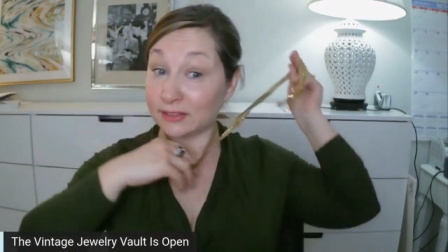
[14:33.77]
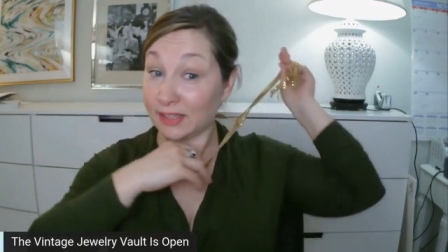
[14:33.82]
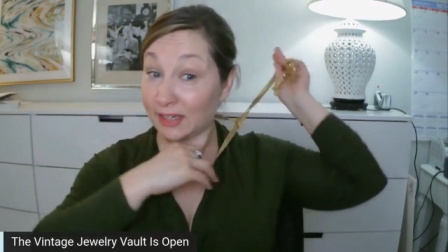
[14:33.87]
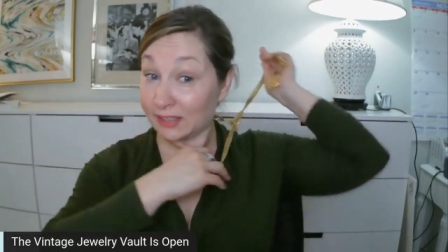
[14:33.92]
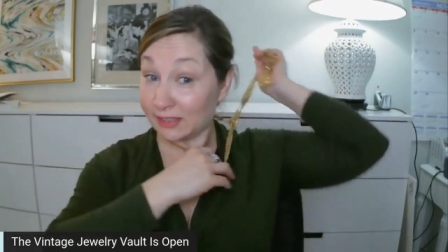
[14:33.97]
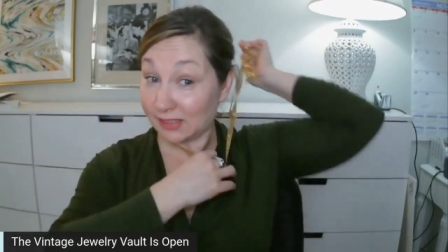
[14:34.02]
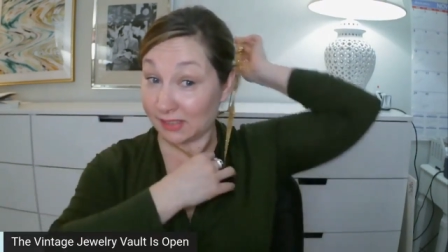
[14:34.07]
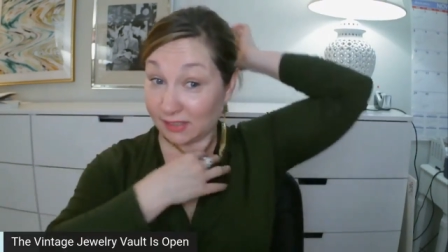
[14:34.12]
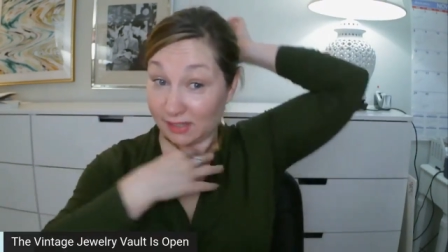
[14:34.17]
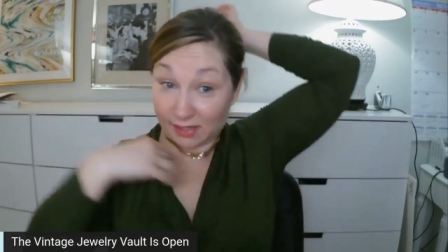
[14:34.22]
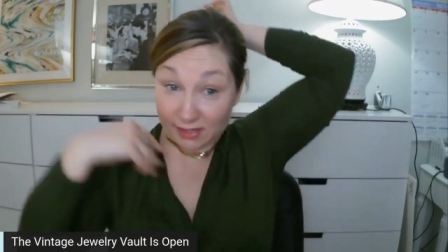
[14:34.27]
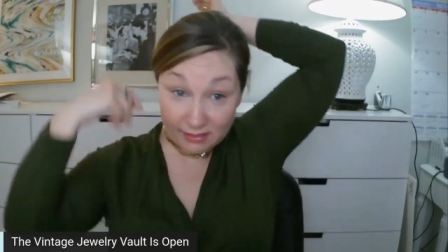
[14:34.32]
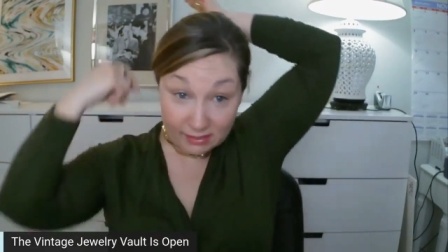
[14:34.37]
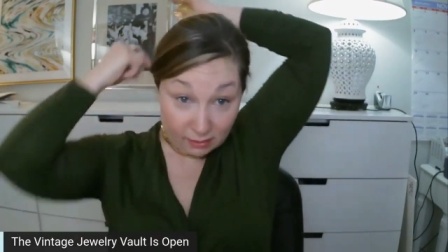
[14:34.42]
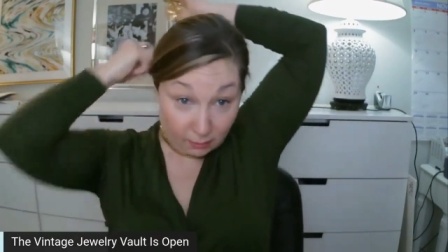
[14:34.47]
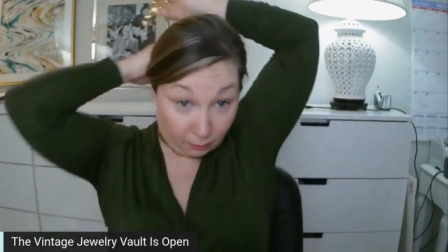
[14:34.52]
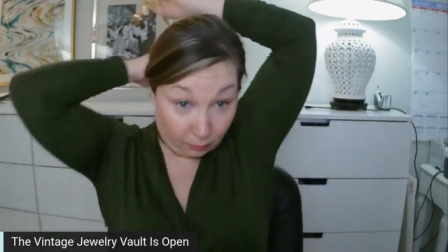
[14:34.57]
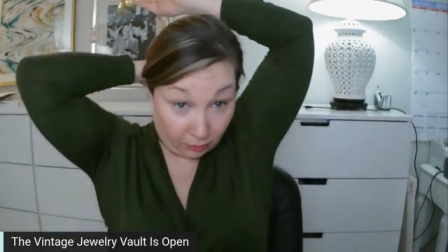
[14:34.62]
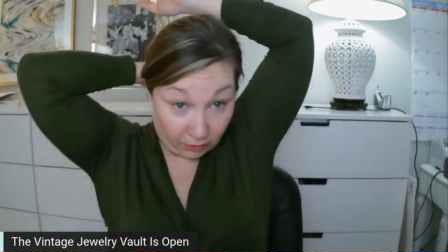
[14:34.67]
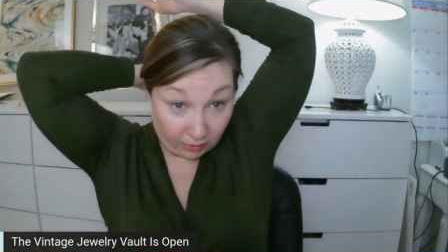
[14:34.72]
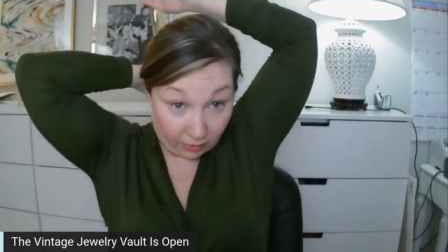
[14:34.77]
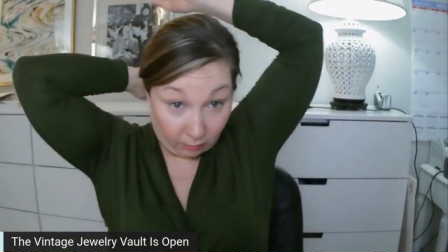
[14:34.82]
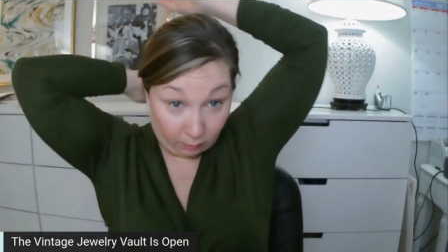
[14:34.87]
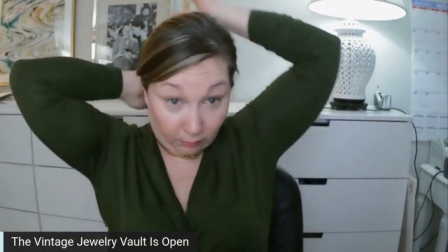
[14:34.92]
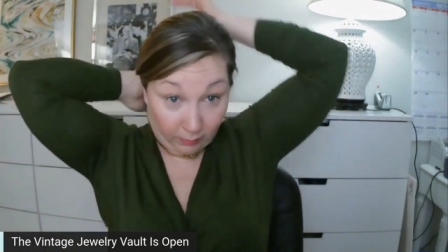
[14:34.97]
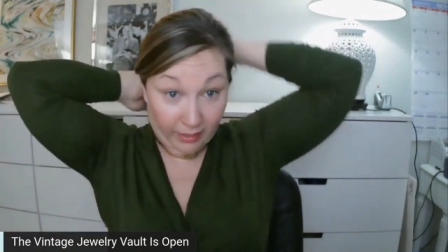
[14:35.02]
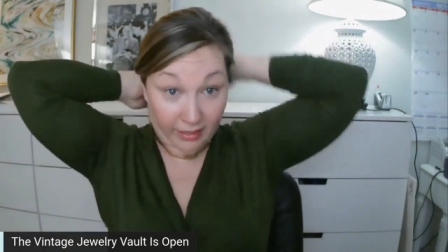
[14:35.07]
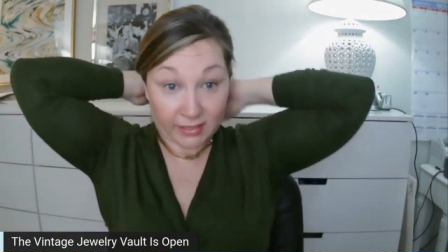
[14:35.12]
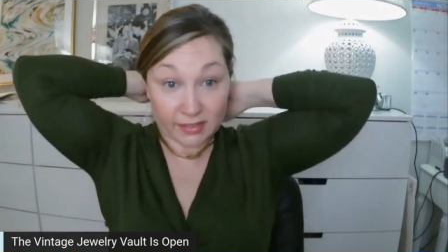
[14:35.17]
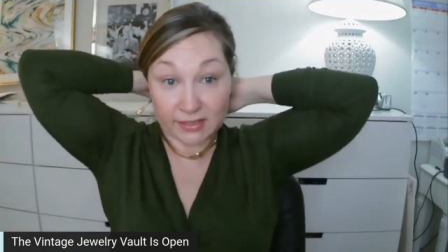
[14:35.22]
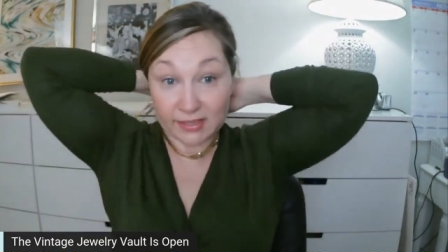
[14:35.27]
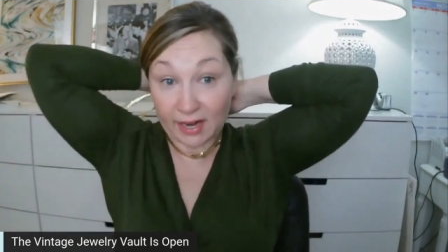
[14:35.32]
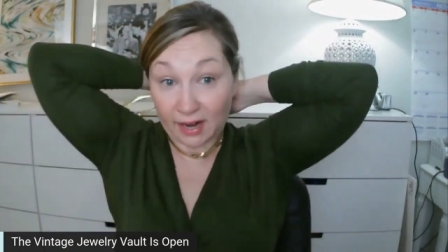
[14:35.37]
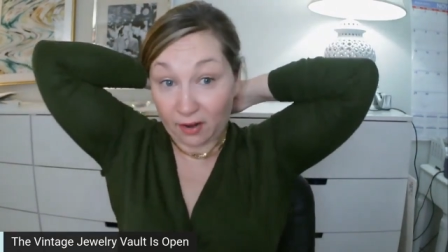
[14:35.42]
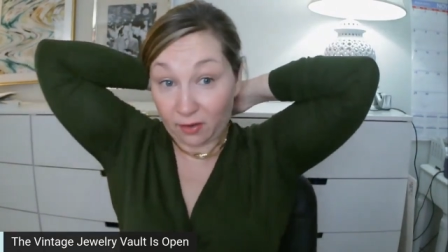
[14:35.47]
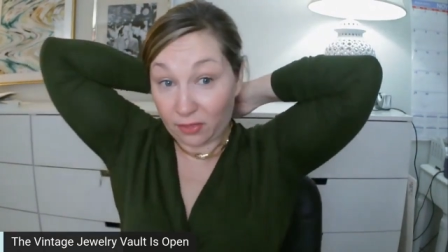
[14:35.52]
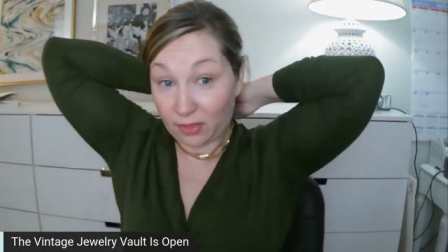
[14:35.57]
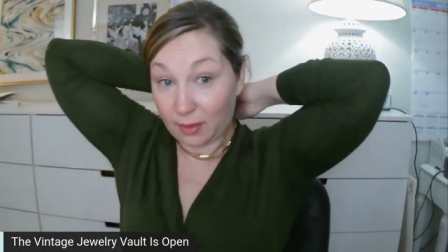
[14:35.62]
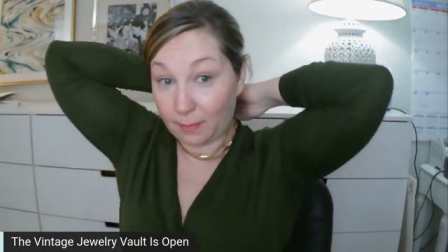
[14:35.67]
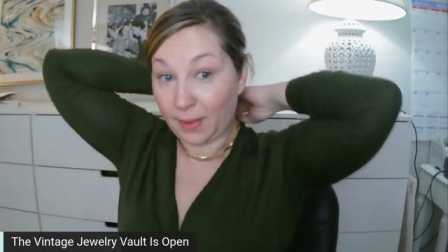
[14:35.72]
sexy to put it right
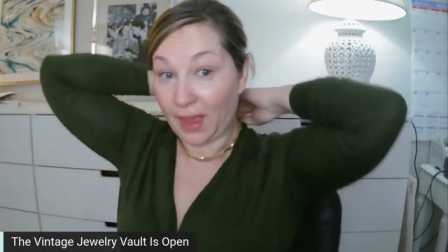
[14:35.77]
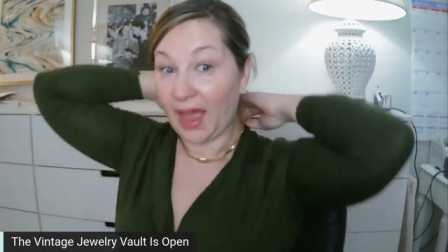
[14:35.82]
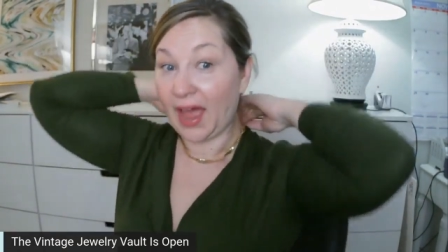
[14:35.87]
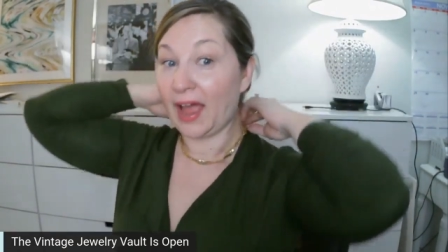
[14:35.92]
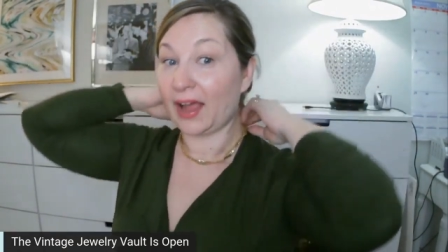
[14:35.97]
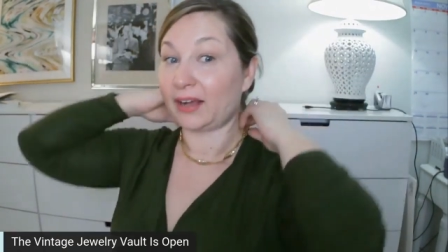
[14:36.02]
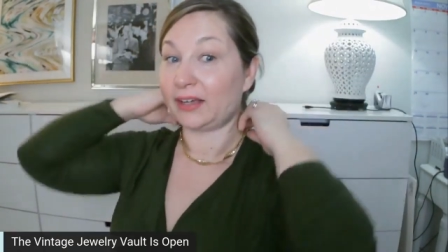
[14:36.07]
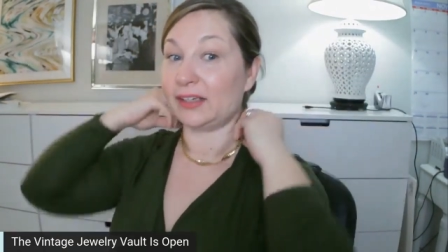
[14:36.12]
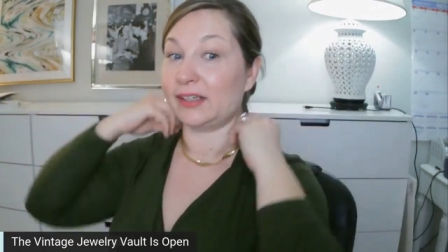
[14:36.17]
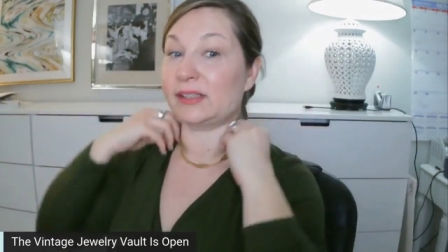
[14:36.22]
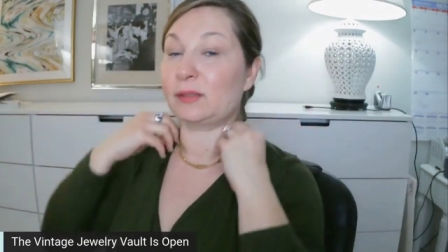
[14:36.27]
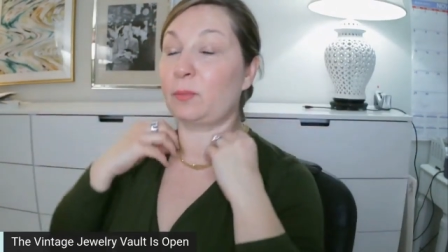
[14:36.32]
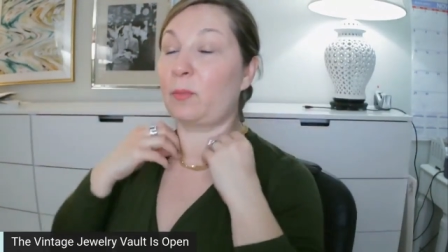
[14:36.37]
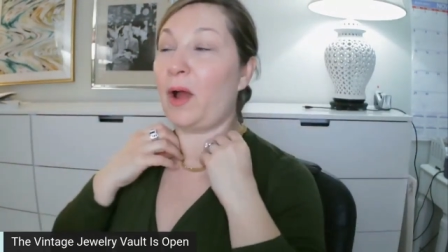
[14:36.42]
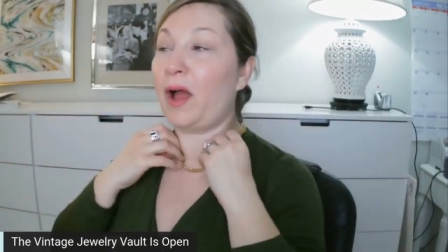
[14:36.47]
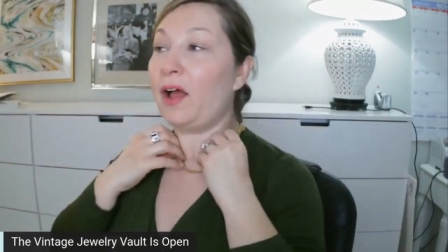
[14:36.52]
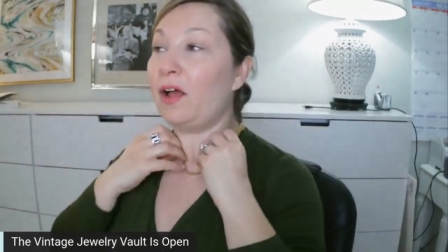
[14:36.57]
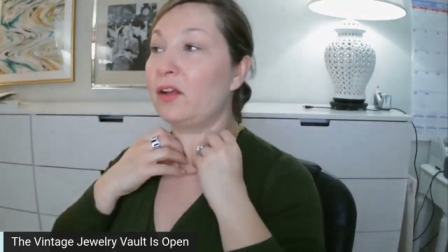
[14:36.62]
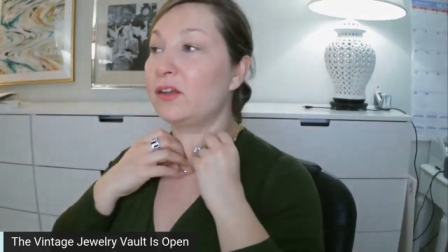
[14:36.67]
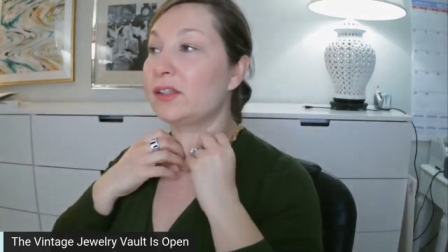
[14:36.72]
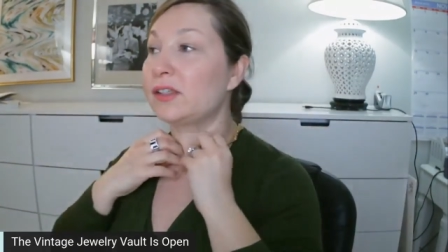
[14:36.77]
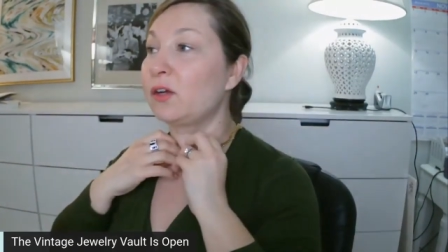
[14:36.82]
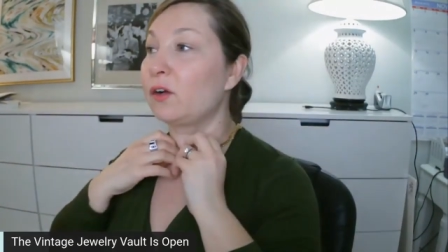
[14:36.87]
down the back as well.